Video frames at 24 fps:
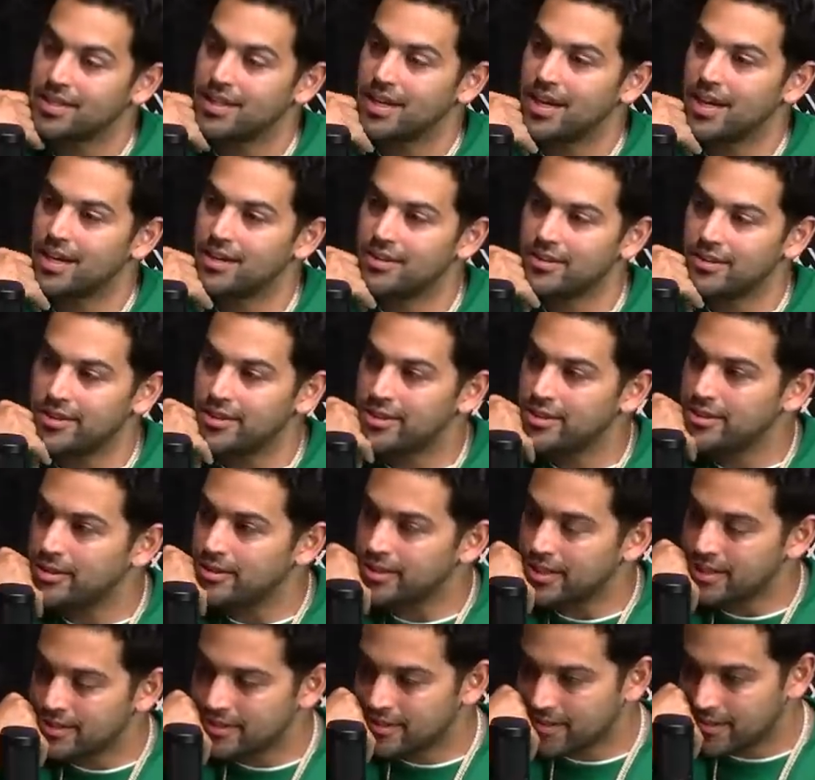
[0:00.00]
I don't know.
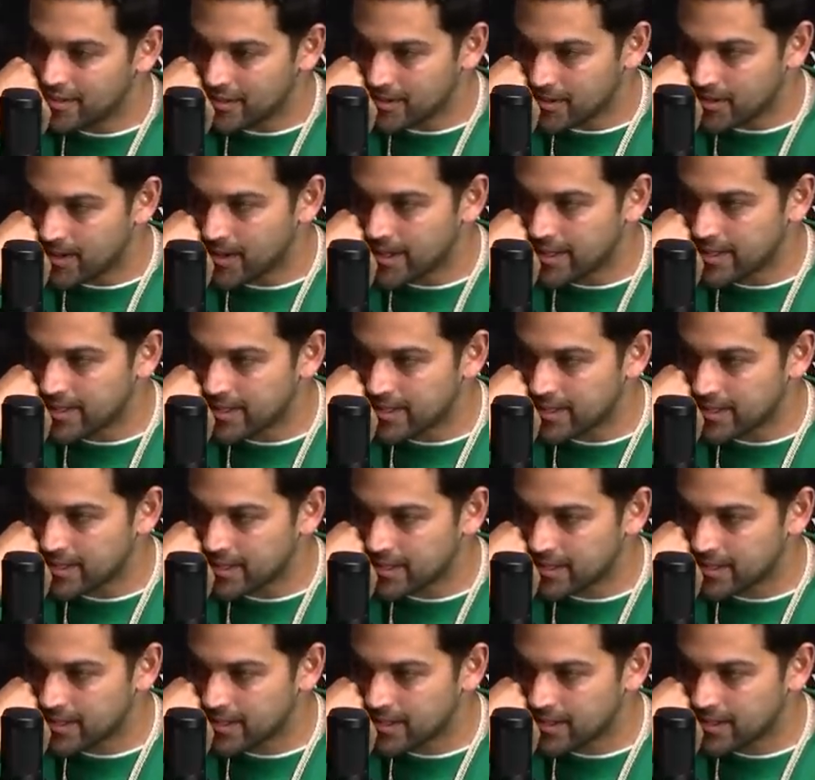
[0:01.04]
That's a good question.
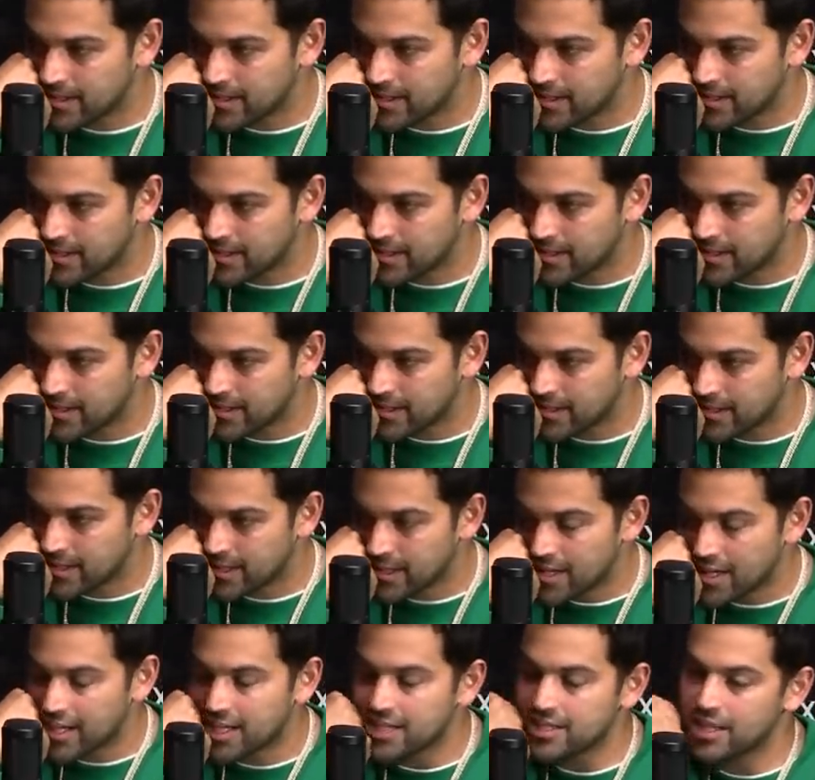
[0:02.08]

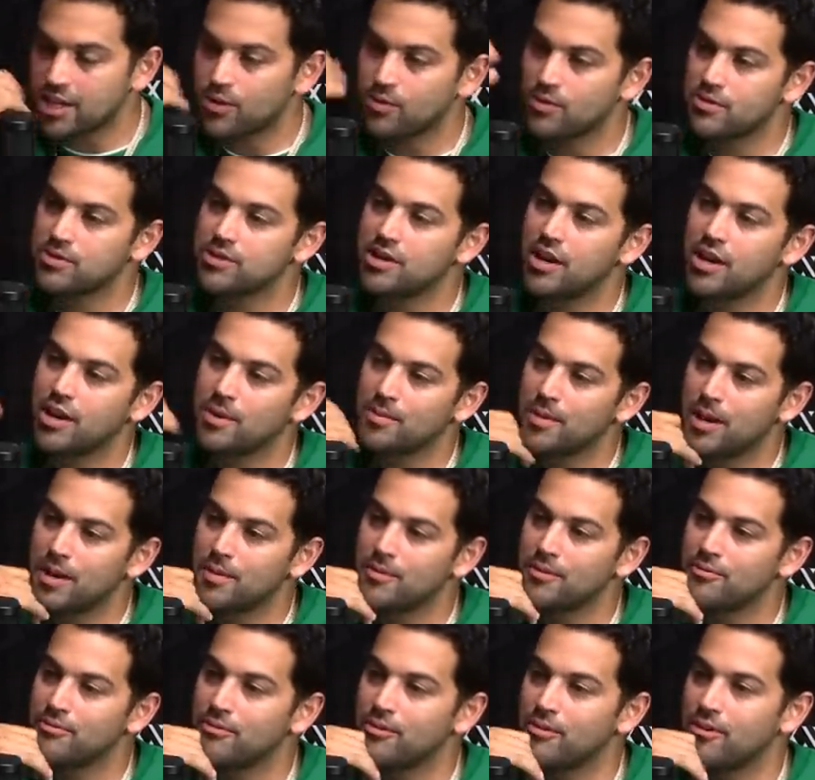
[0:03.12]
Cause like we were talking about
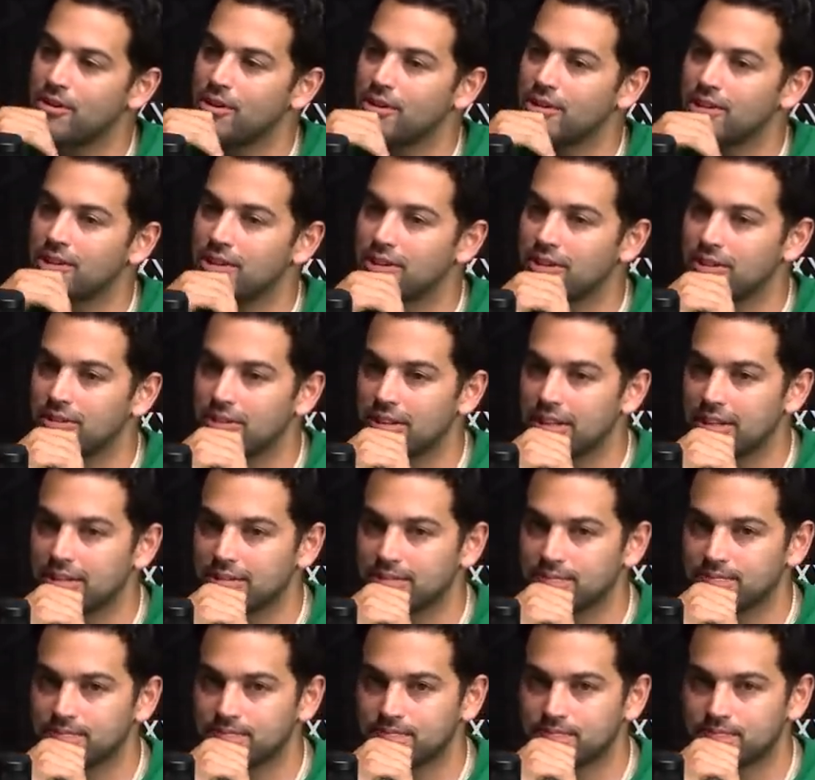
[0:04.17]
before, you know, like
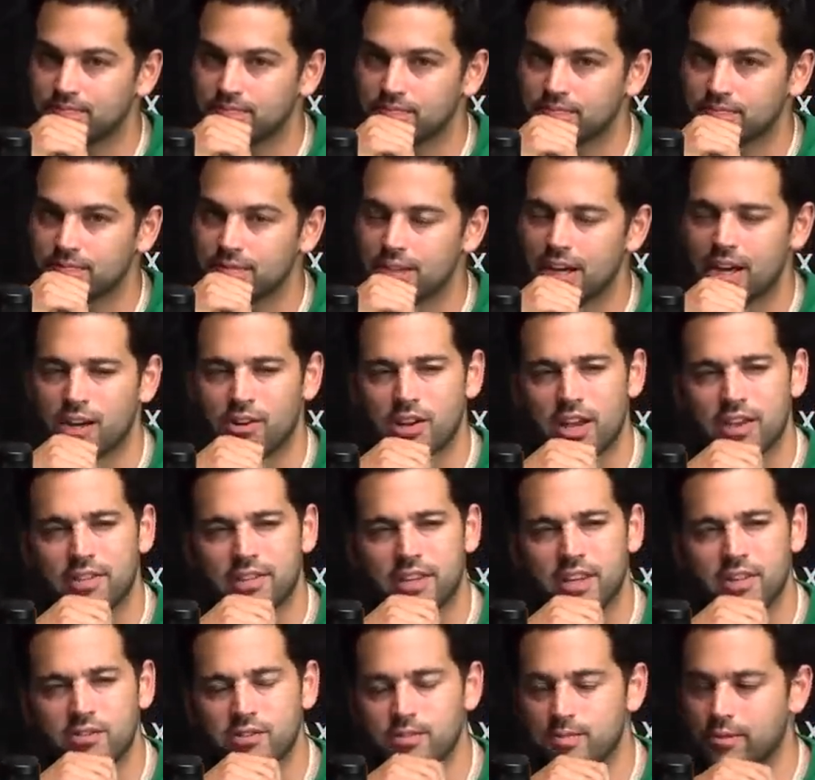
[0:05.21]
I, I
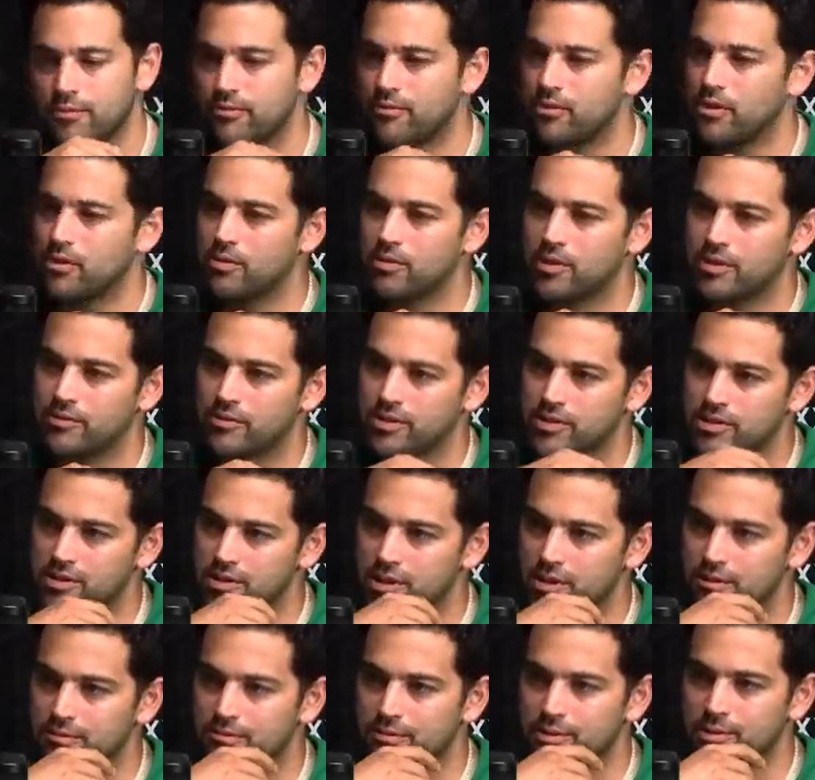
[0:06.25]
think it was before we even
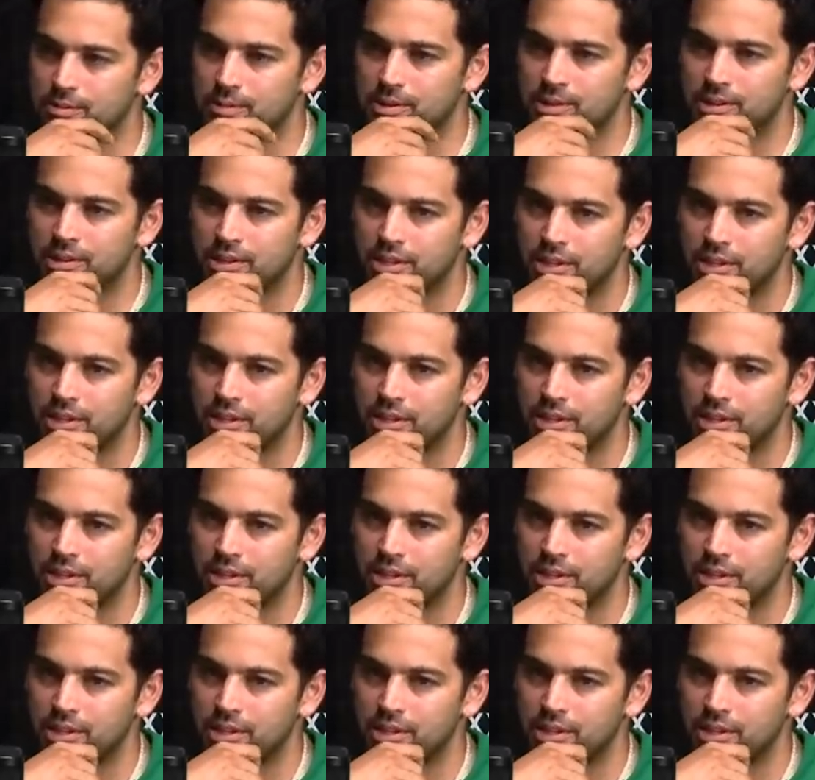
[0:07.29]
started filming.